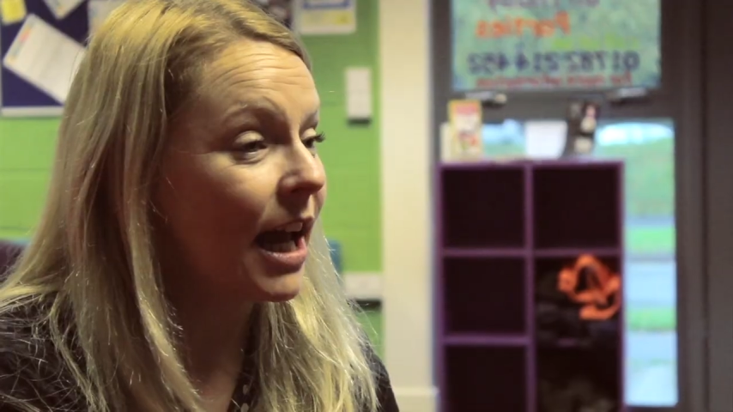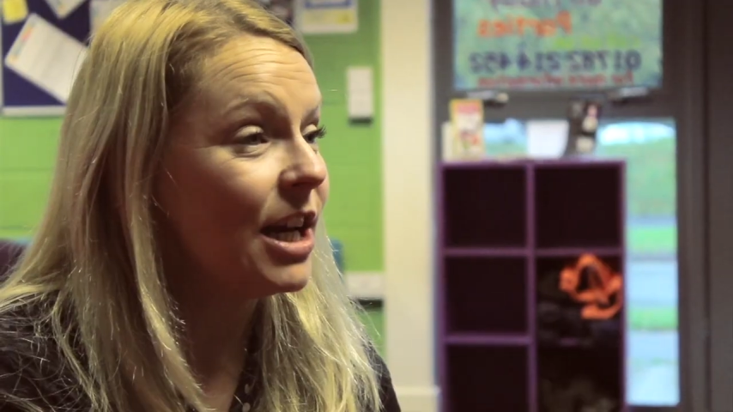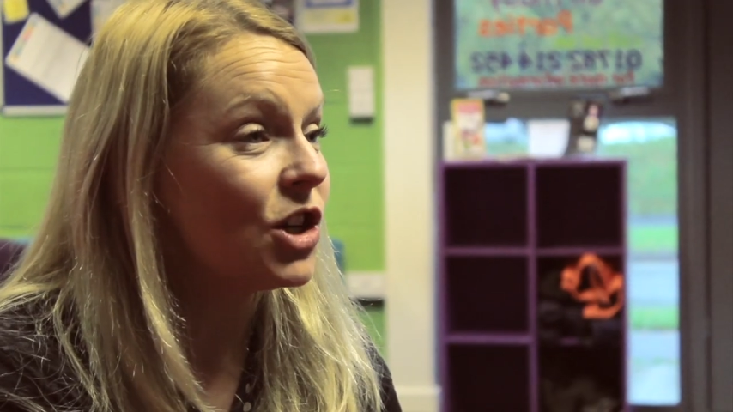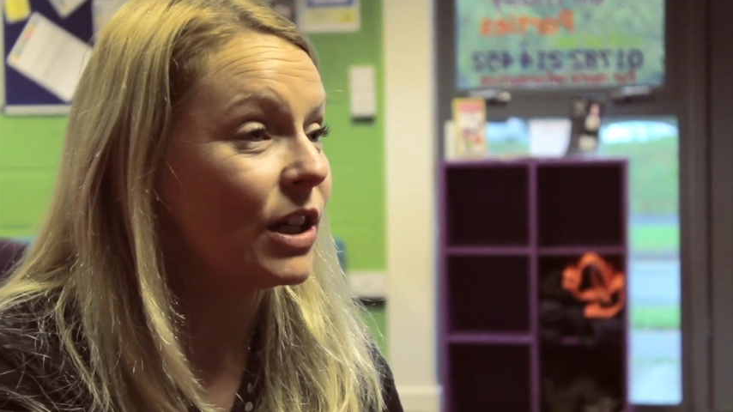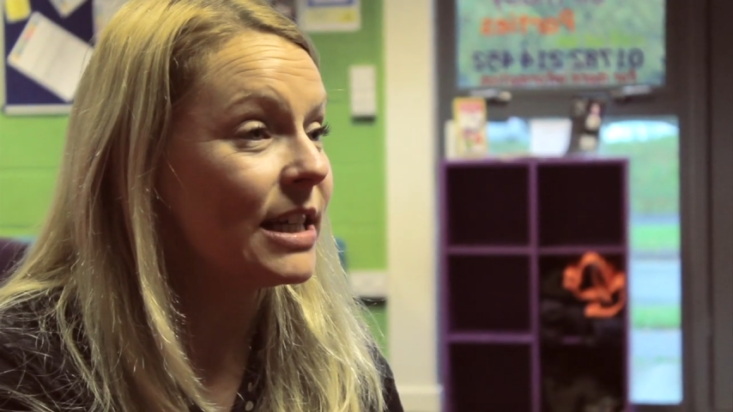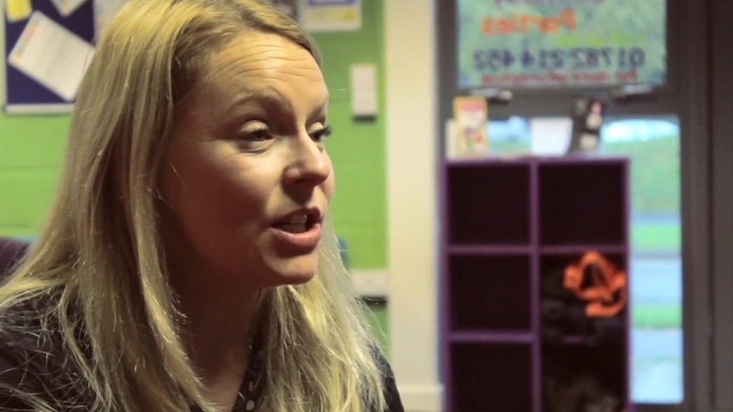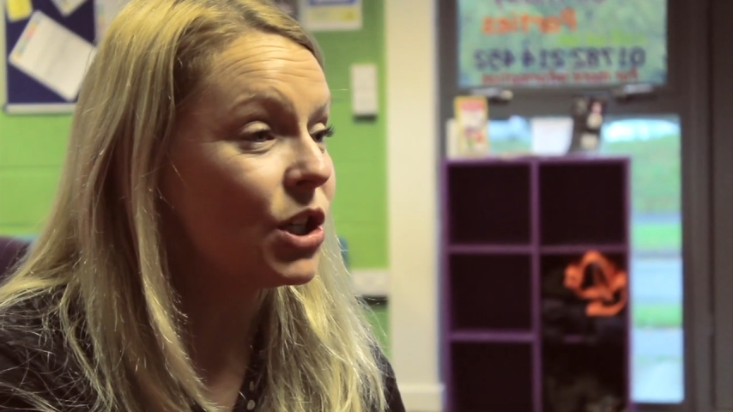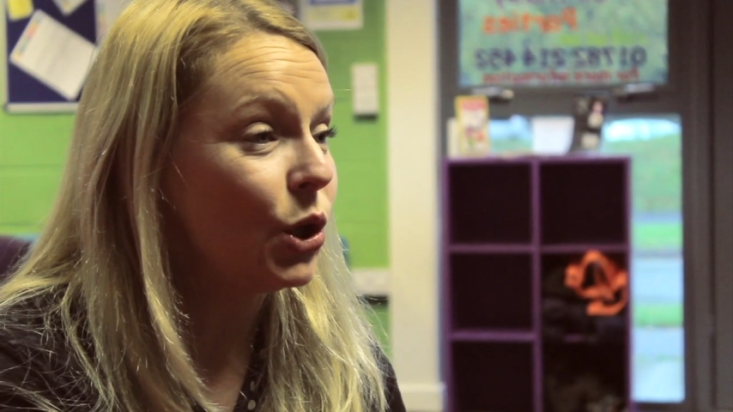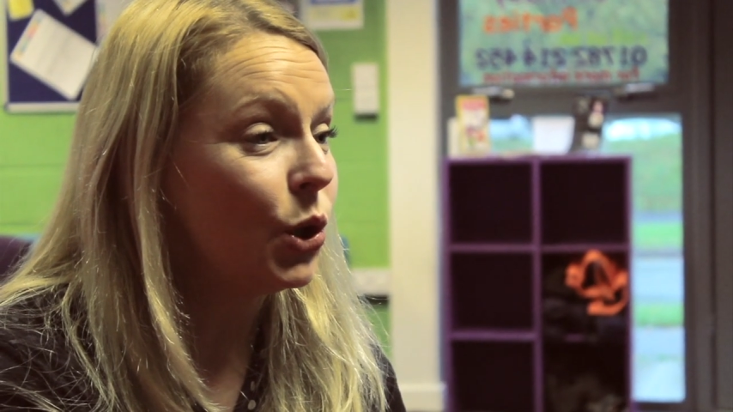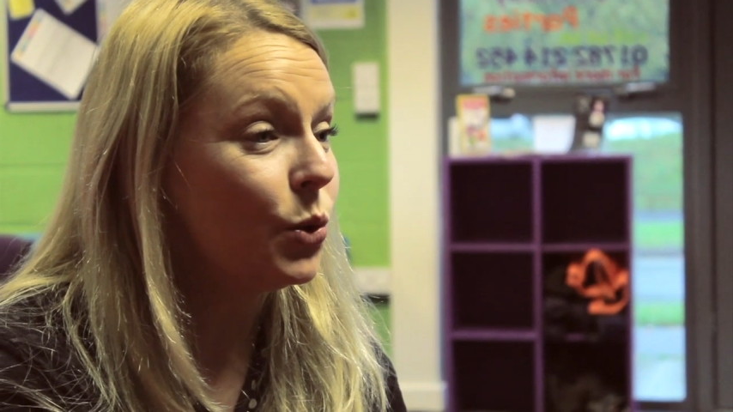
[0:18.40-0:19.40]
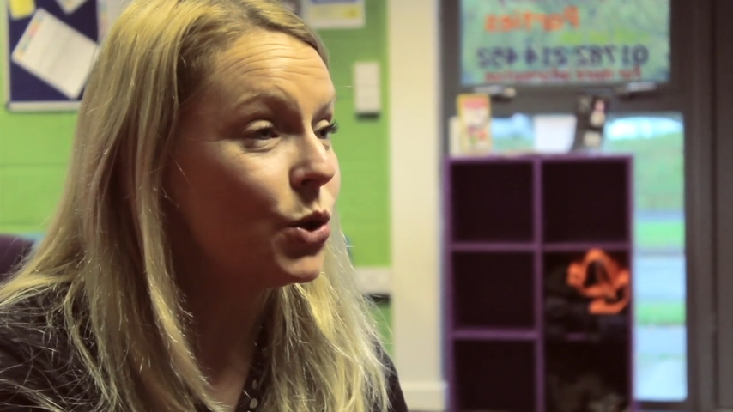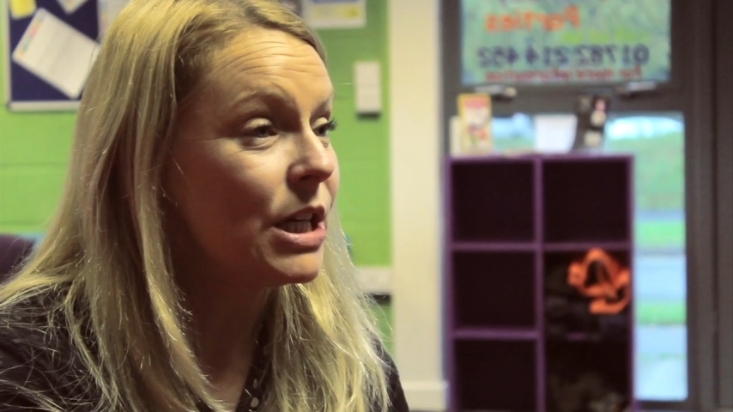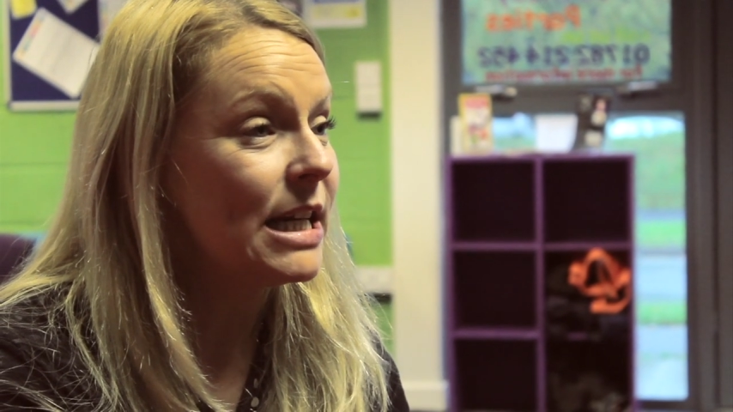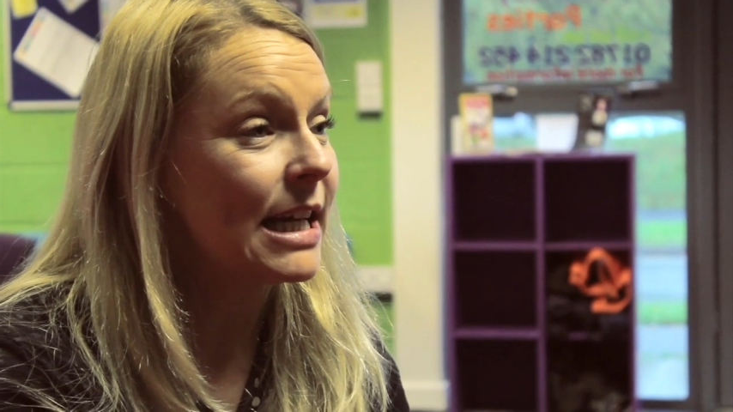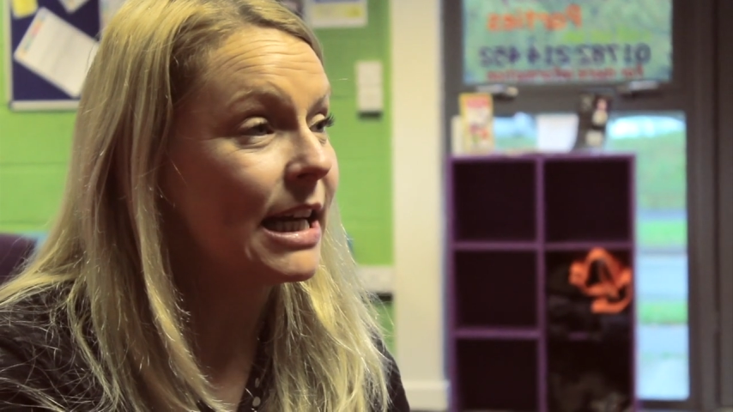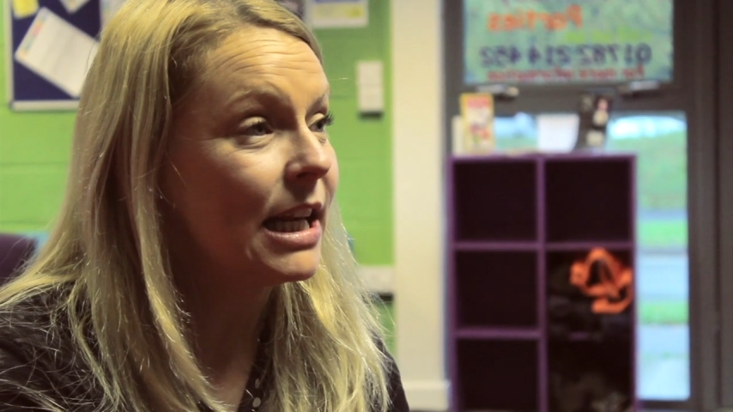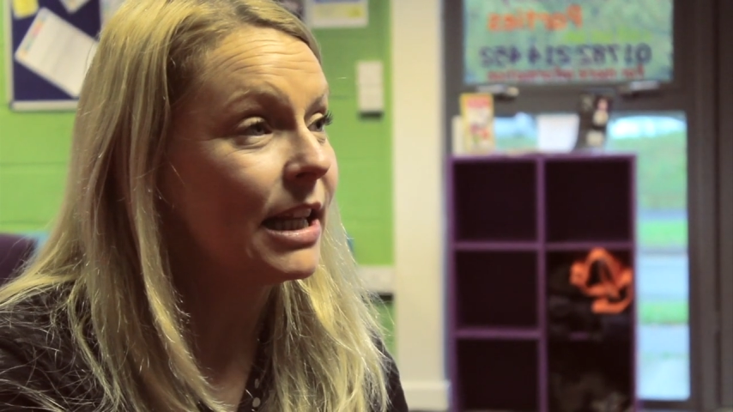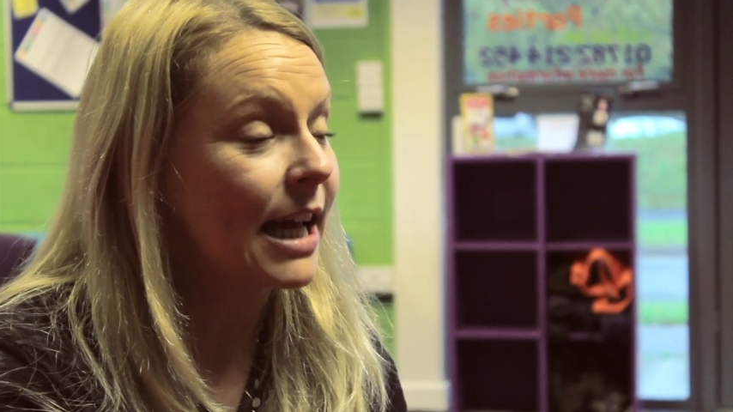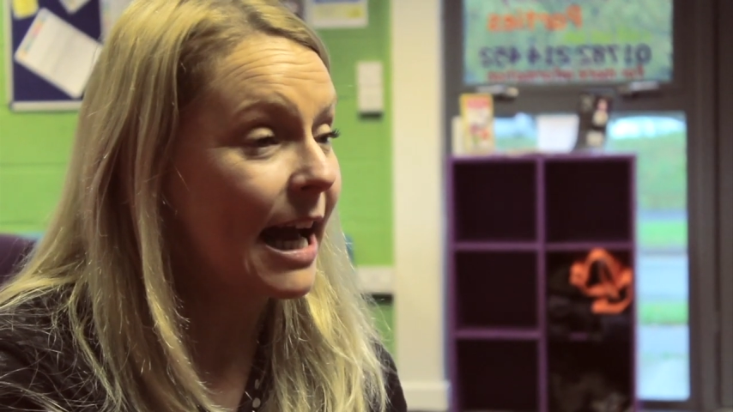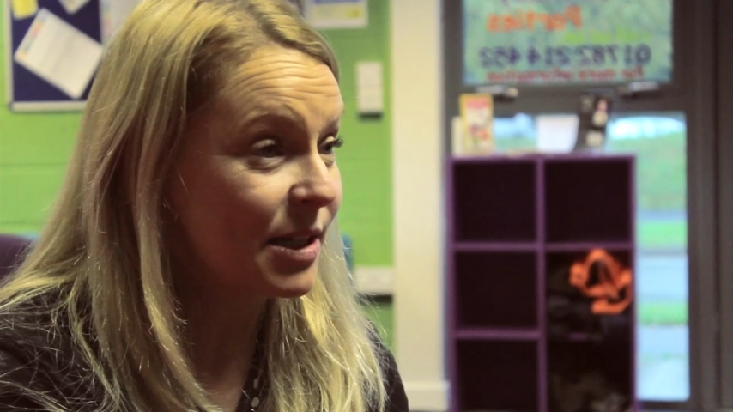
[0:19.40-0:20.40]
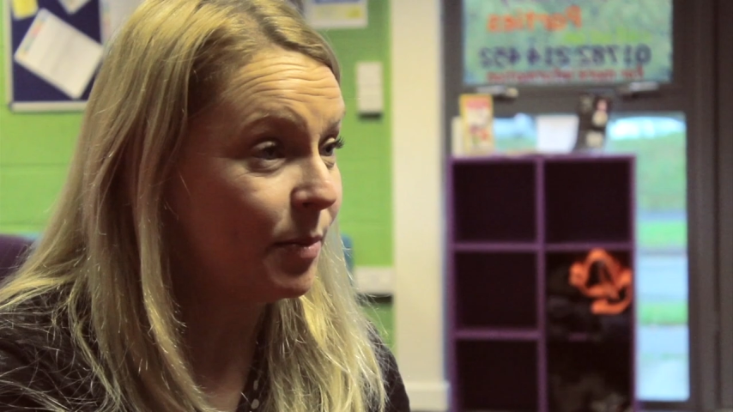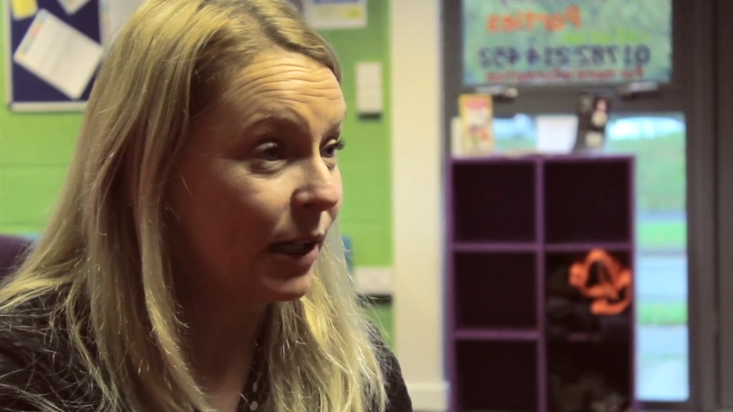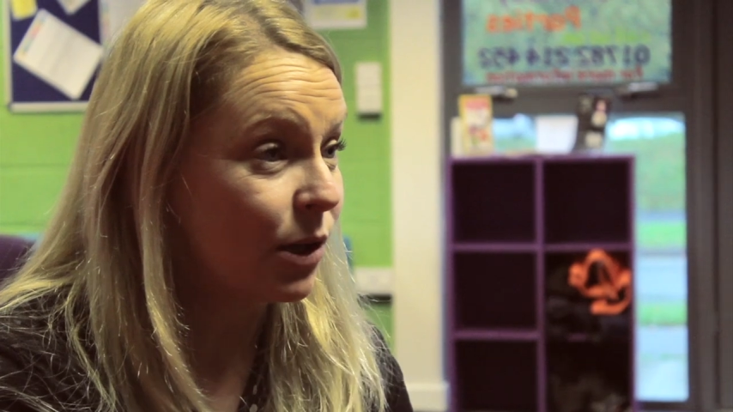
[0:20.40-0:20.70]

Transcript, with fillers: Angel is 2, she's in the Caterpillar